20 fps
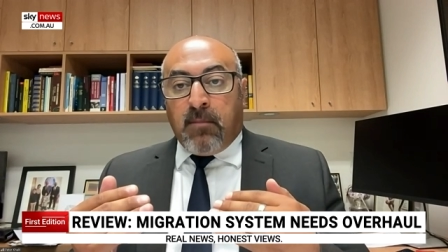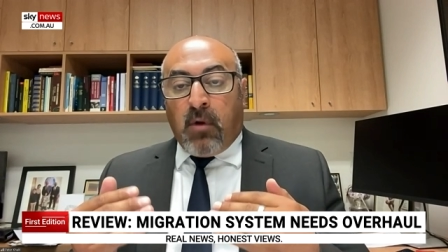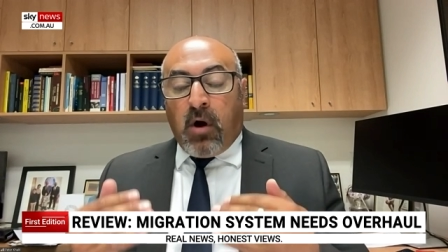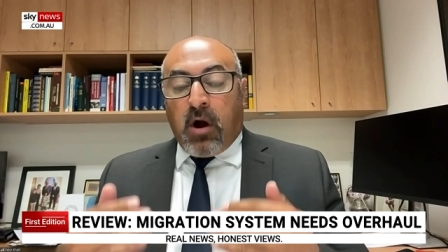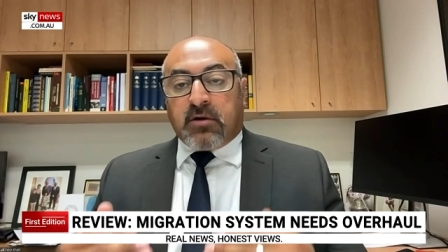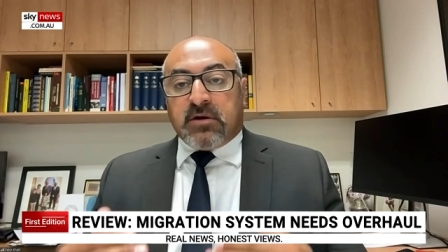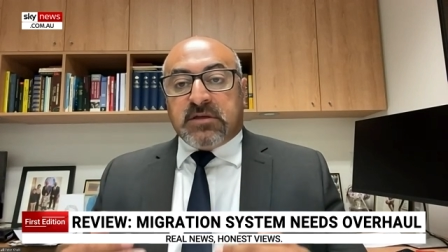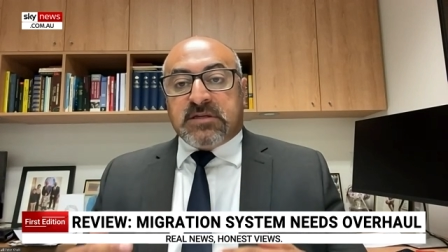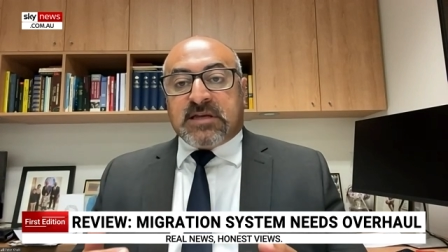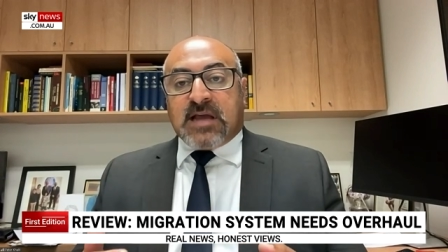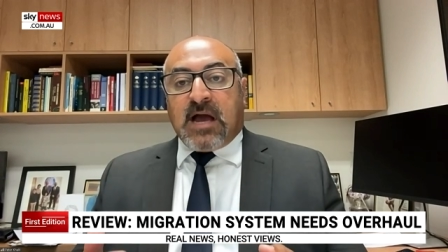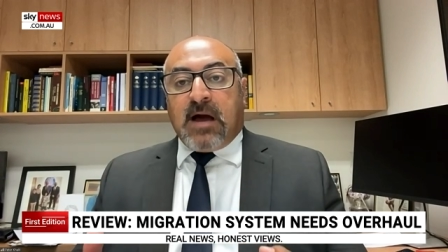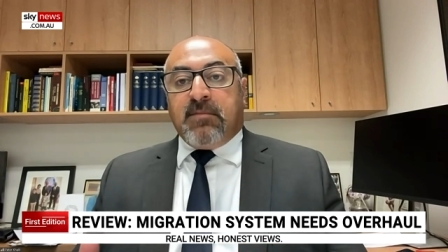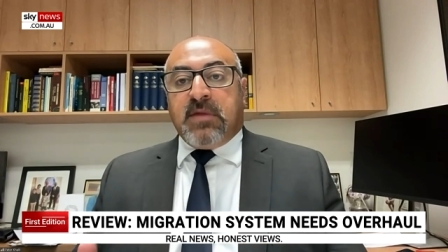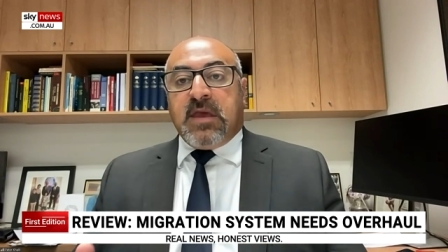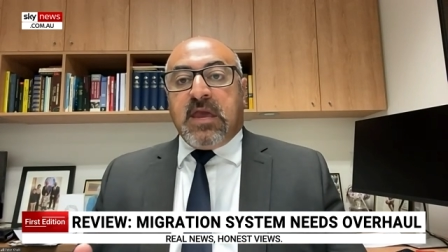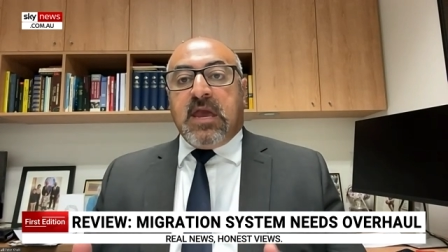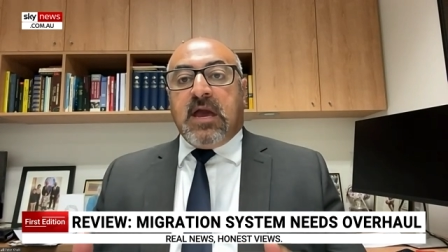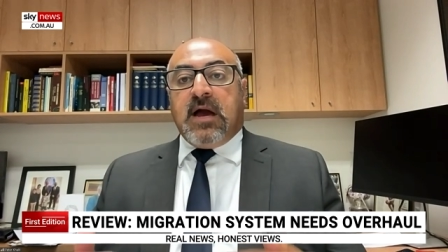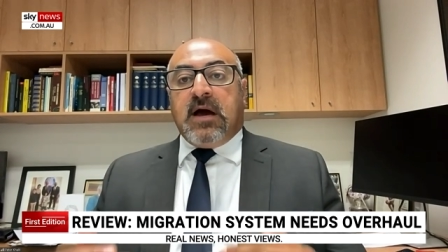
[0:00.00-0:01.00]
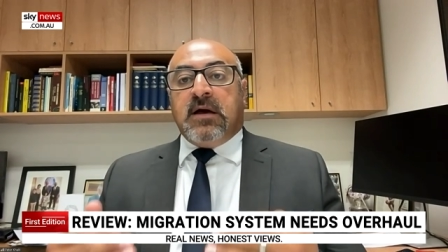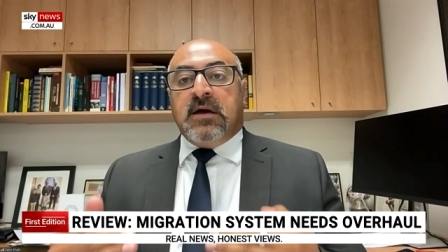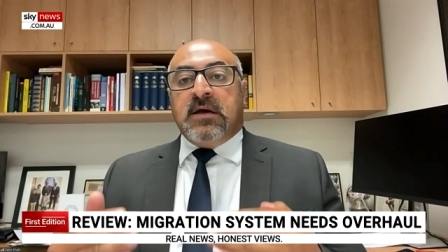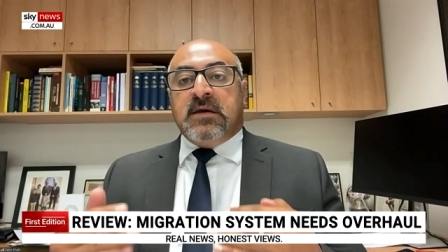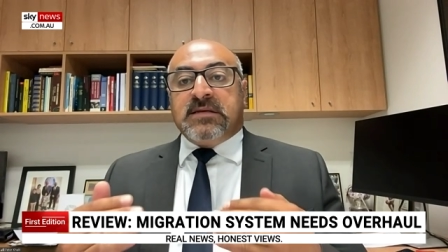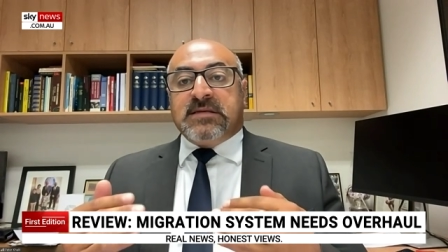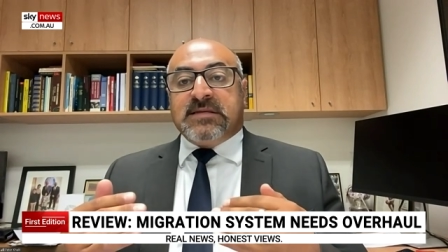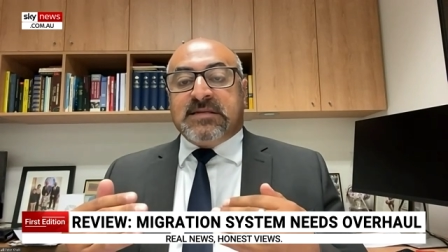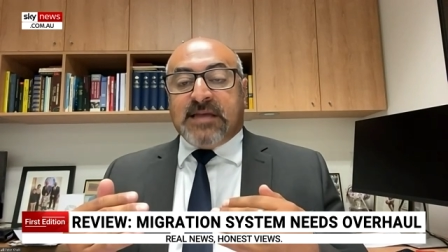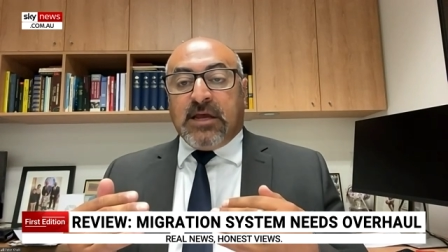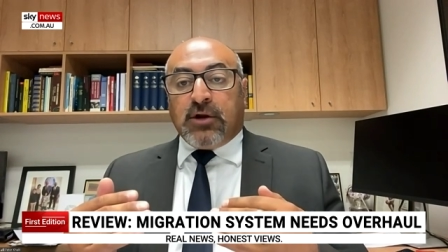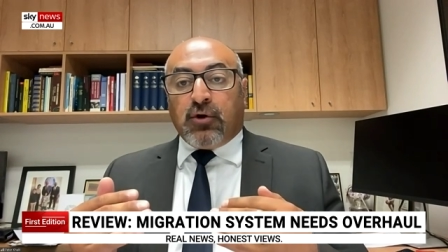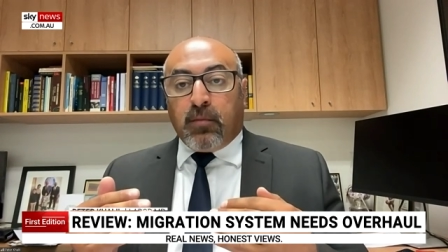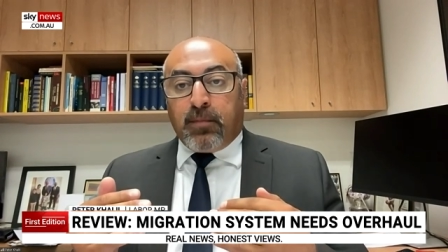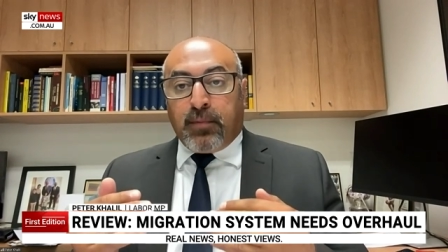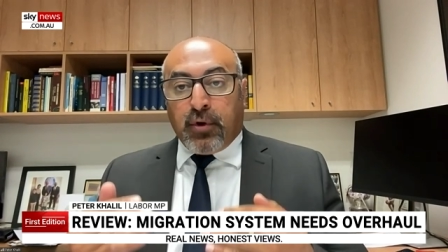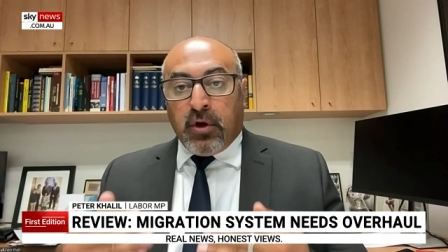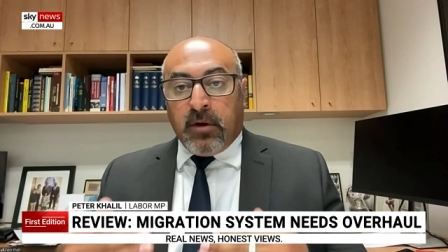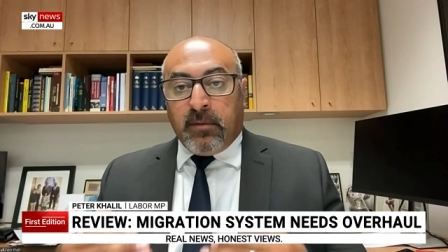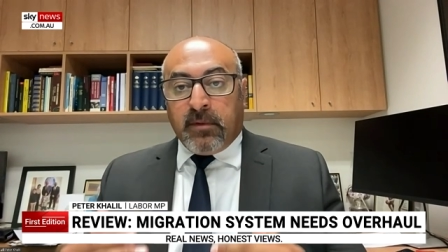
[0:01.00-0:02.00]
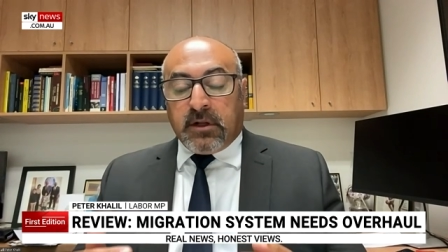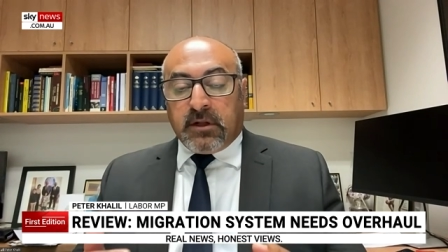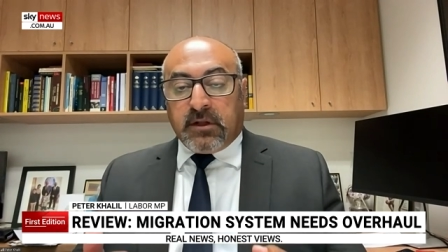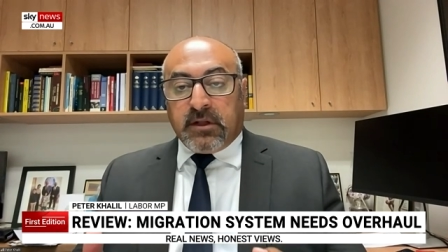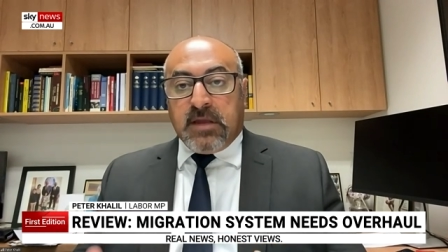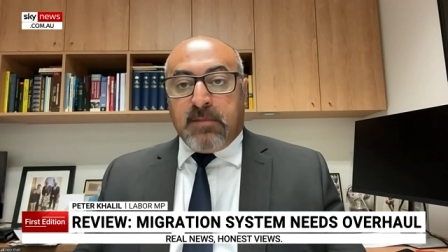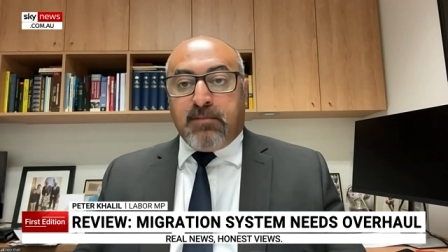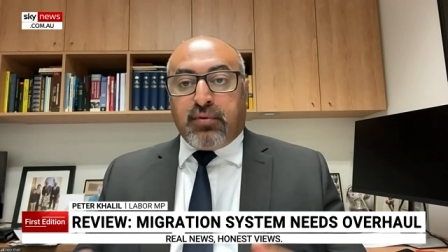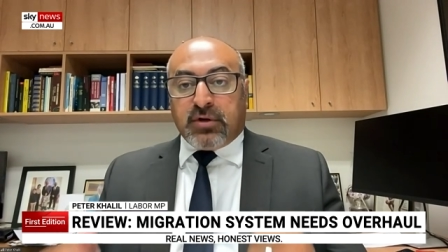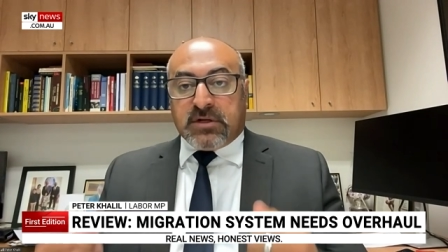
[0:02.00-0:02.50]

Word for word: migrants come here, settle permanently,